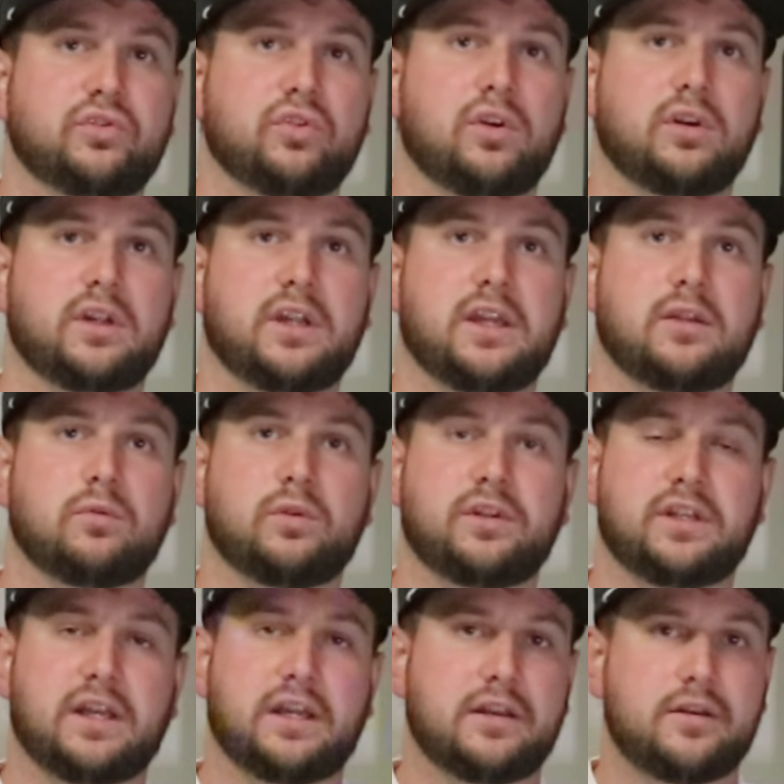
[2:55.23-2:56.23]
strong
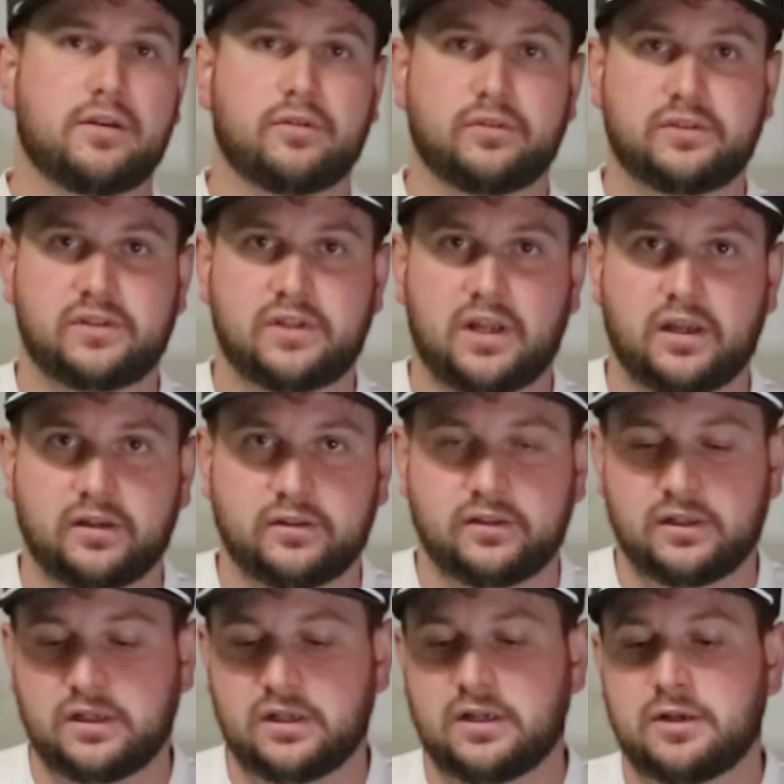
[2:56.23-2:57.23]
headwind, I know it's not
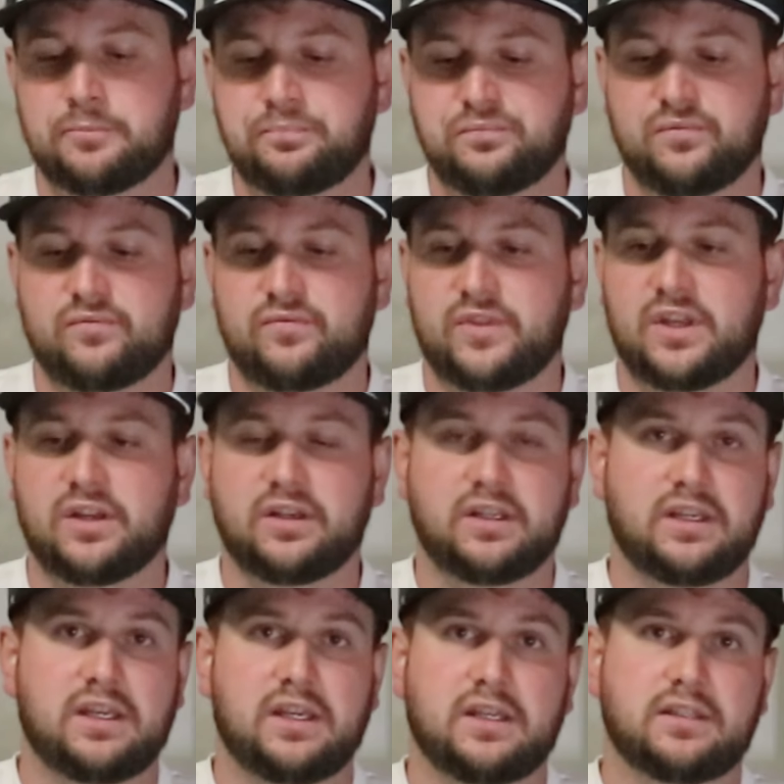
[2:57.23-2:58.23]

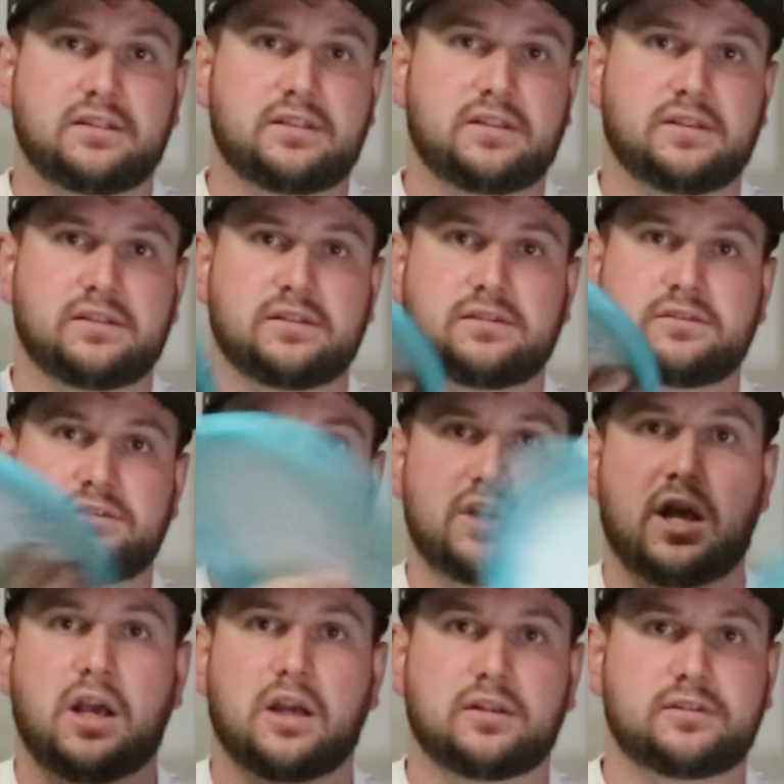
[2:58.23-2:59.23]
gonna get
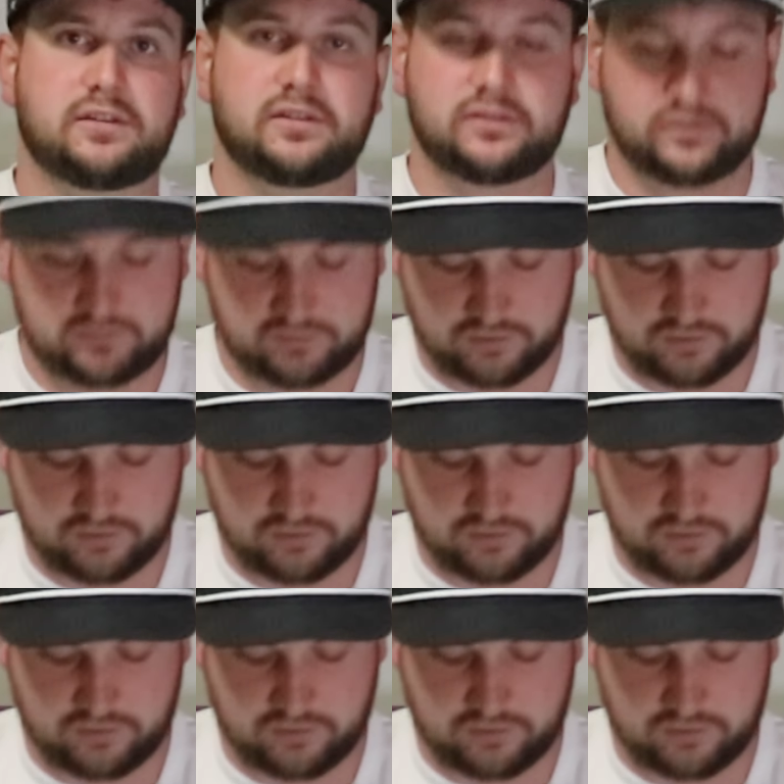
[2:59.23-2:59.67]
knocked